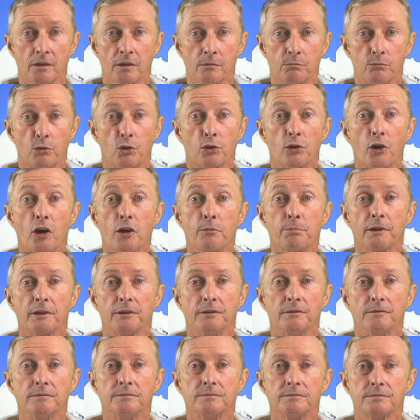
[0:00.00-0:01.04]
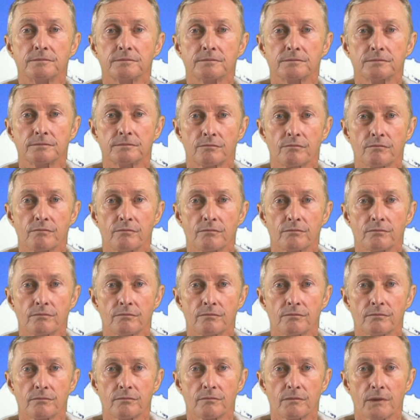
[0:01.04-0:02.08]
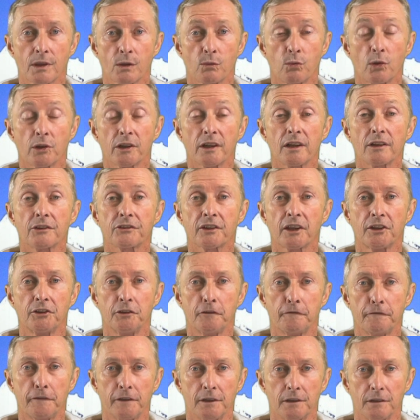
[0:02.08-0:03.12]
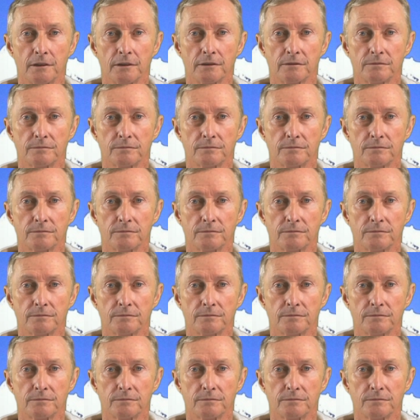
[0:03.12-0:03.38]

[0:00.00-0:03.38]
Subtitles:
More open? What else can you feel?